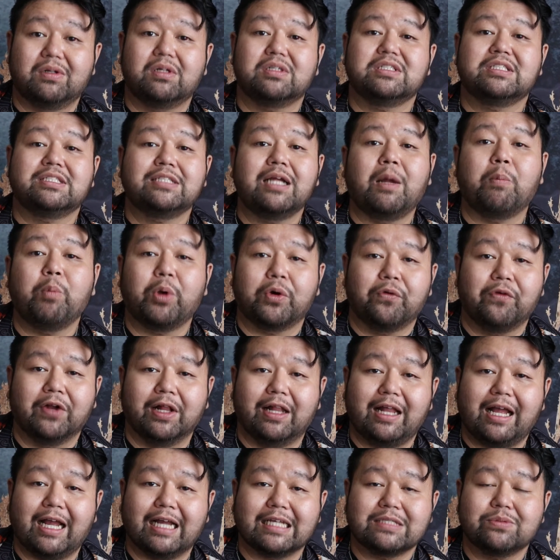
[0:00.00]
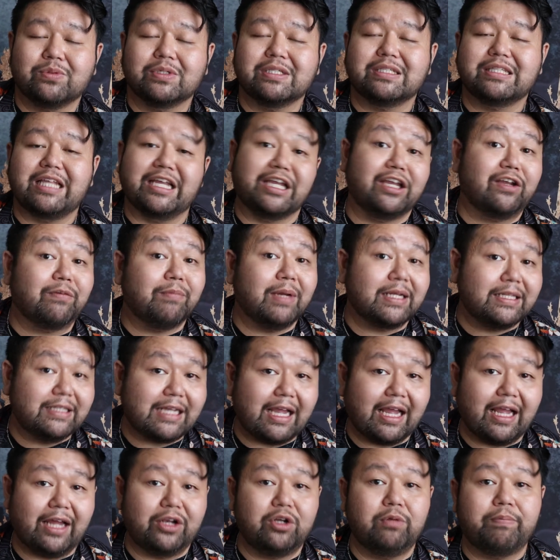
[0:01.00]
somewhat relaxed was thinking of my
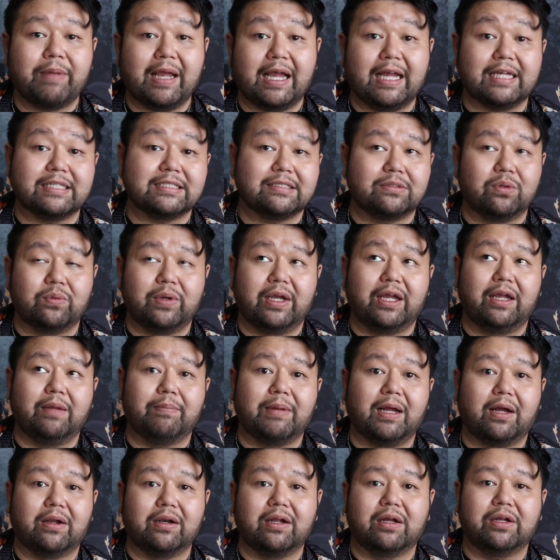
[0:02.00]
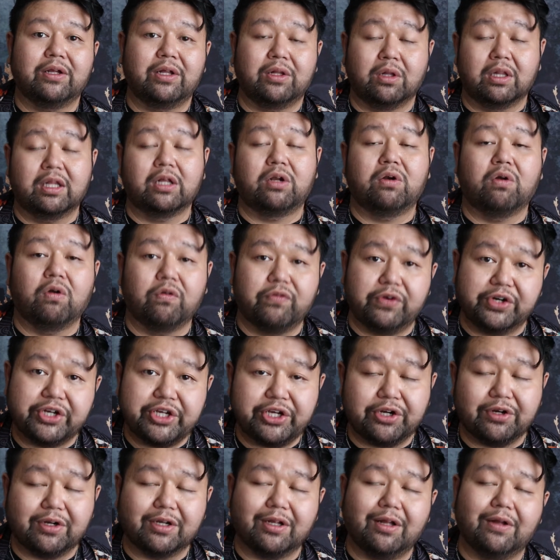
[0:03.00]
dad, who passed away about a little over a
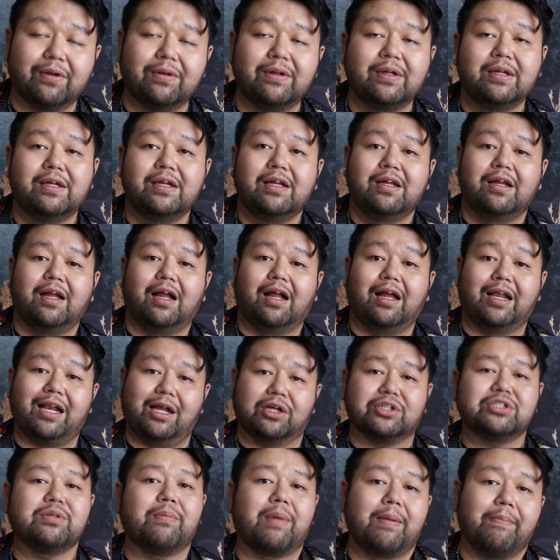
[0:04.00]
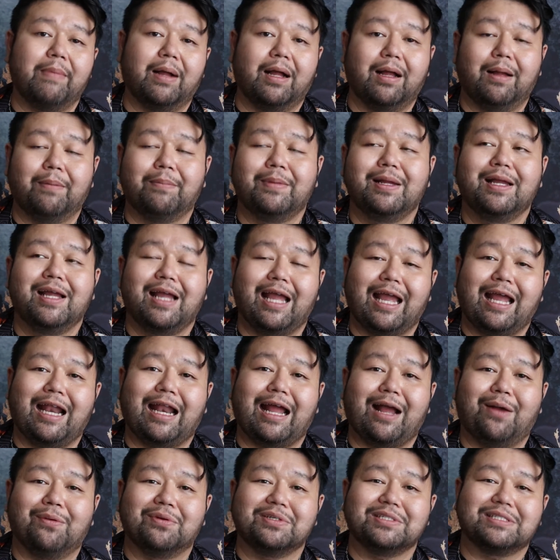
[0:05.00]
year ago, and also my mom, and
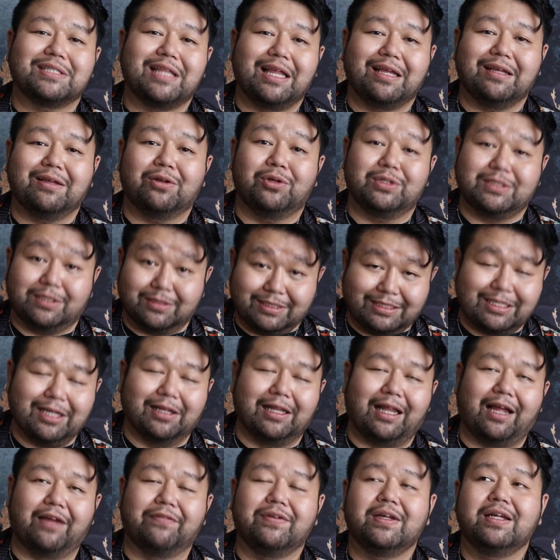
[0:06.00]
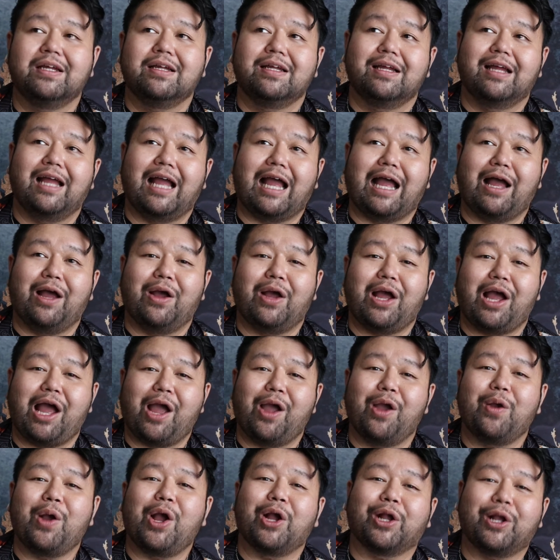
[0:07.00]
I was thinking, who's still alive.
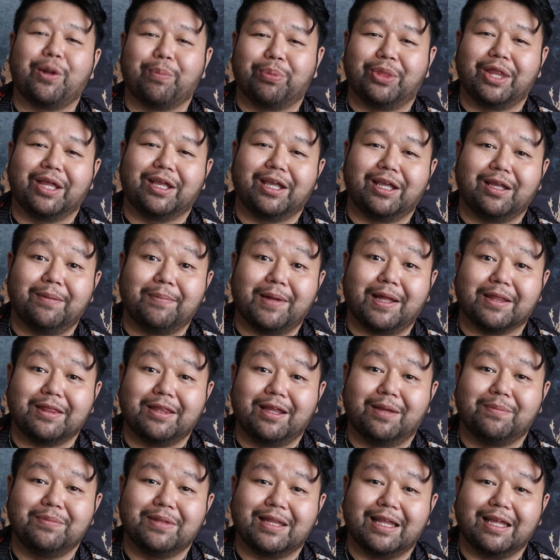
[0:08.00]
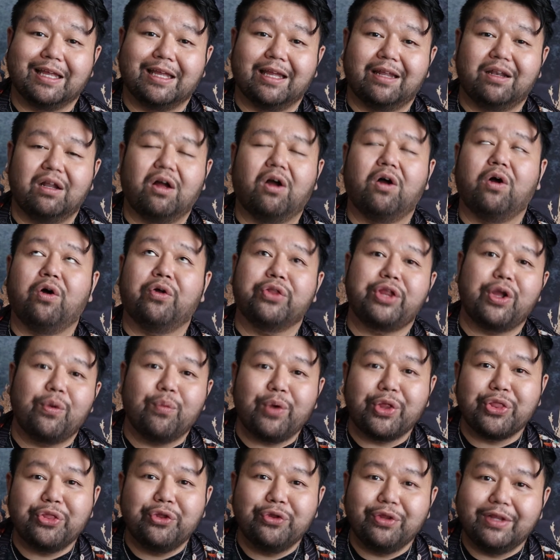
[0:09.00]
I kept thinking about them, thinking, oh, they
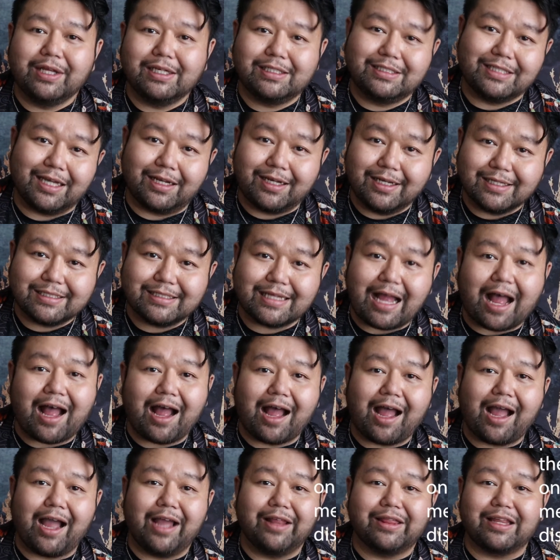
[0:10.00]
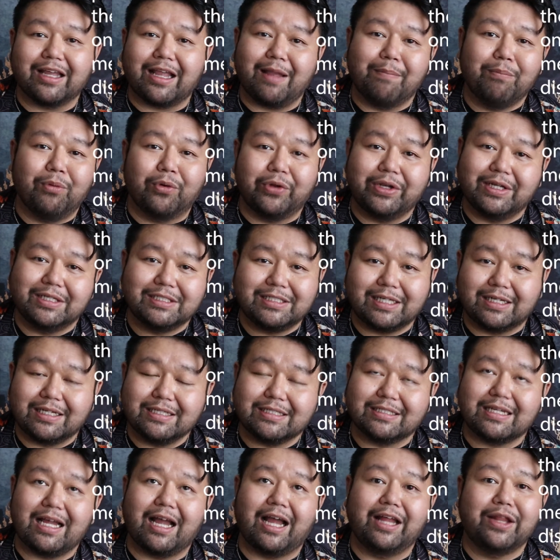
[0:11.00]
went through the genocide, the Cambodian
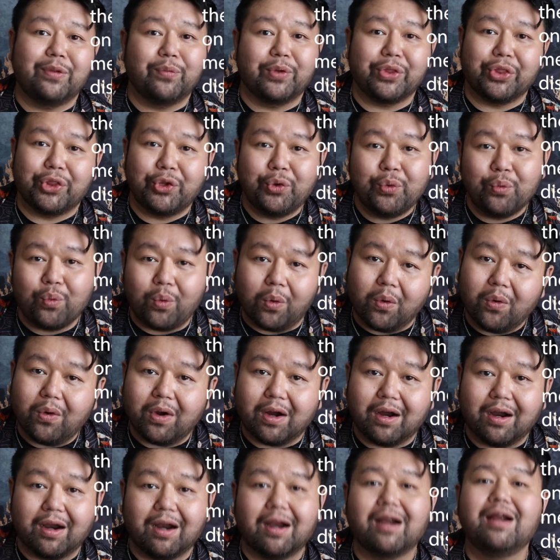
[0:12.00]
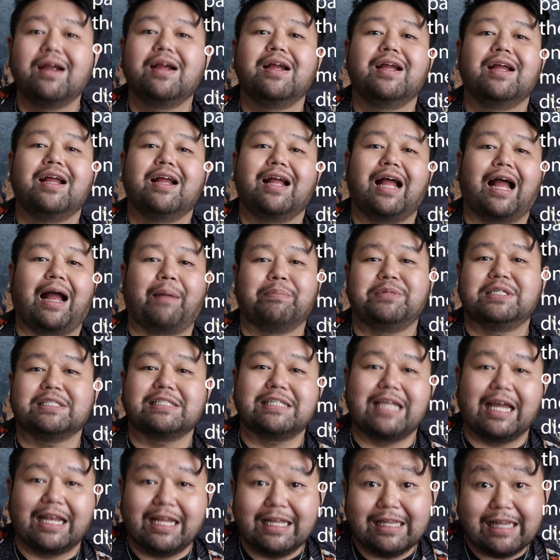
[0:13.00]
genocide, they went through war. I'm
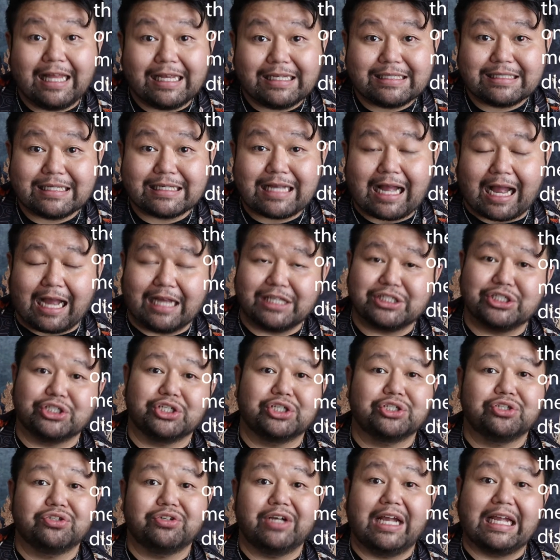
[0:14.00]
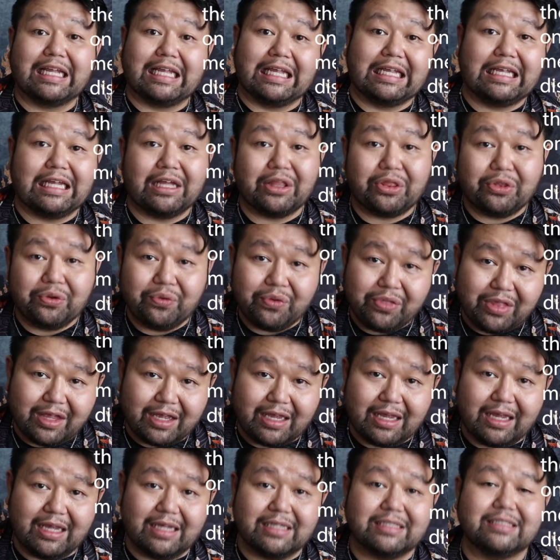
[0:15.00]
just getting LASIK eye surgery, I can get through
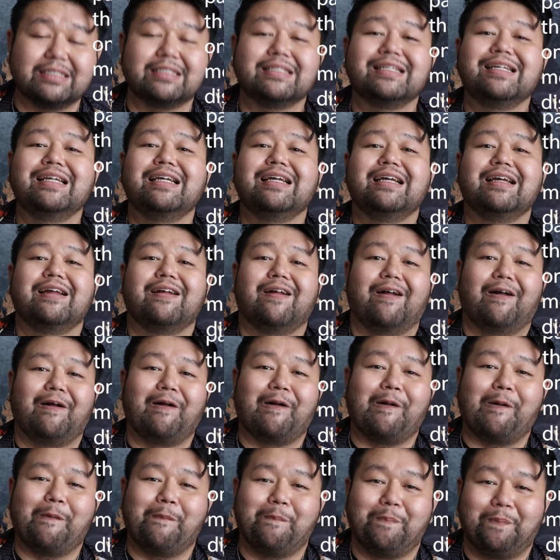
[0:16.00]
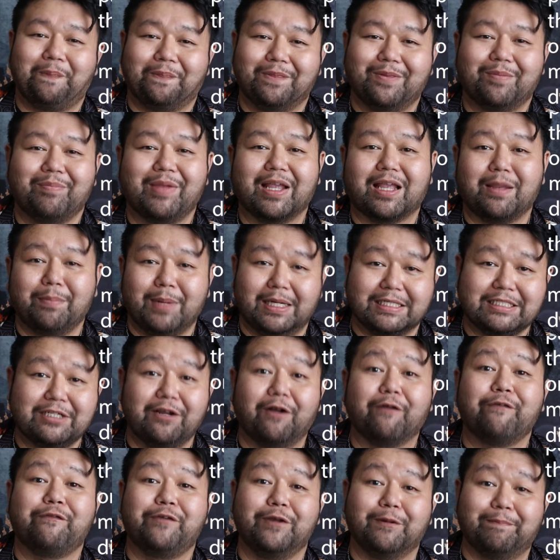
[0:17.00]
this. Making
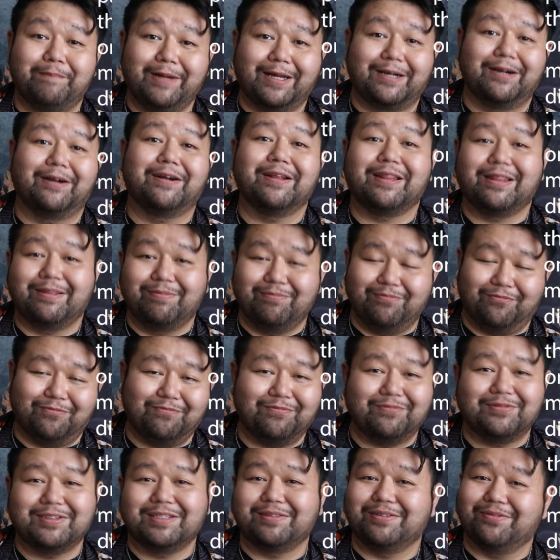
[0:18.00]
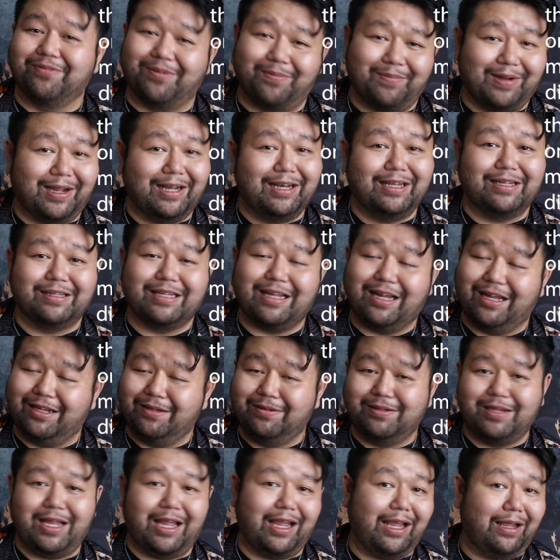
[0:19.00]
myself feel better, reminding
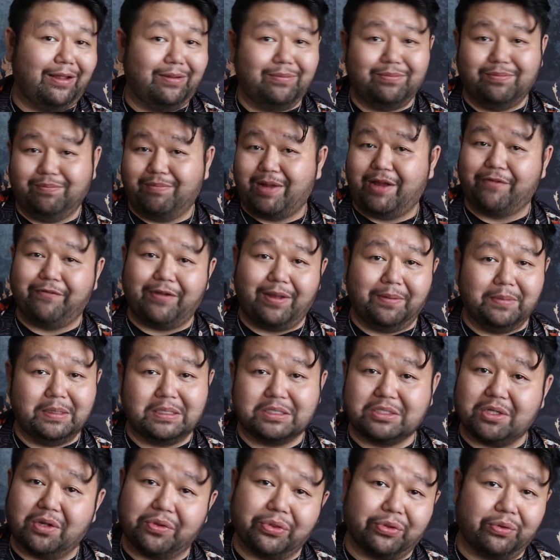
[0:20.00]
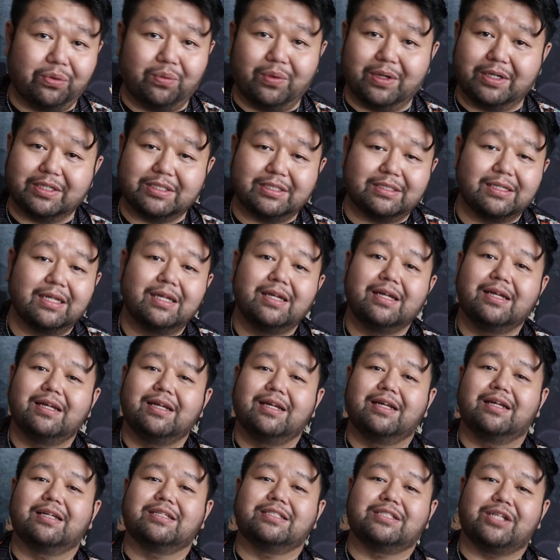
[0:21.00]
that, hey, my family's going through worse.
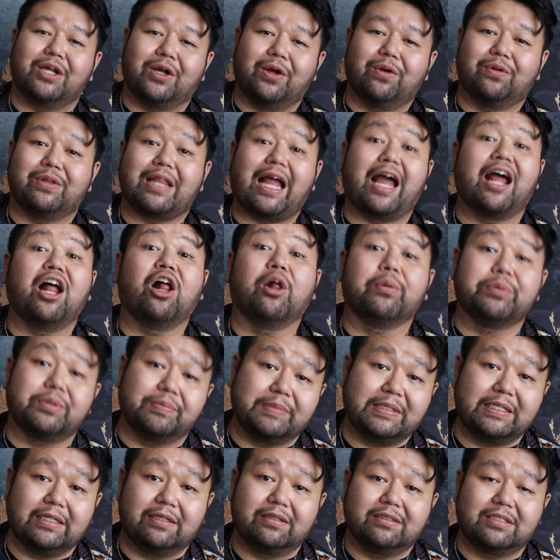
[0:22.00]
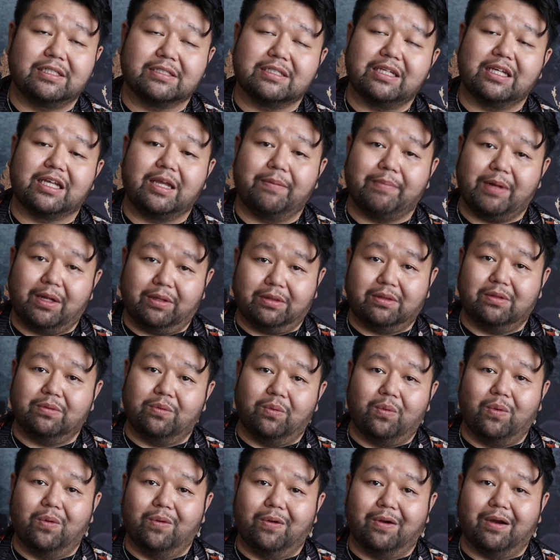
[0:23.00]
So that helped me, just thinking about the
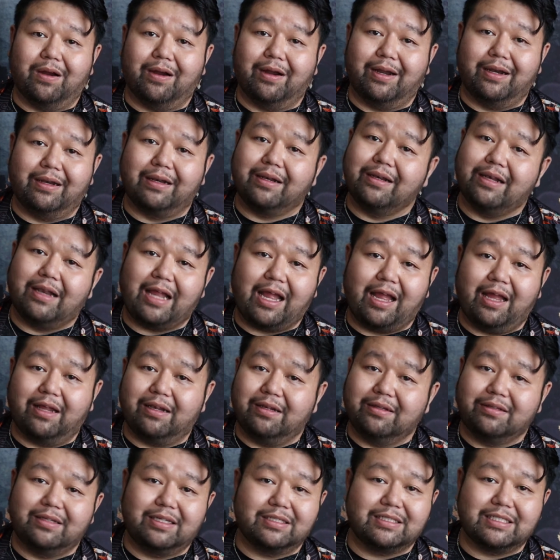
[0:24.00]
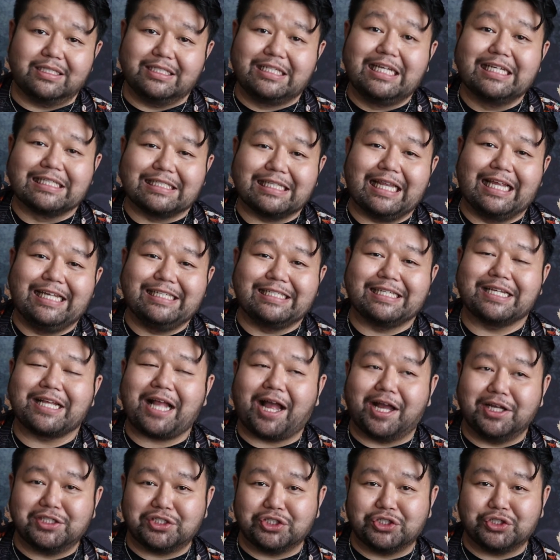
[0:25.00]
war and that this is just LASIK
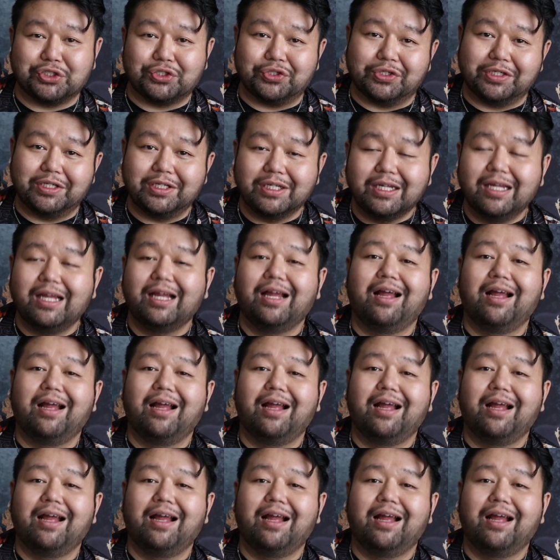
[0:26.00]
eye surgery.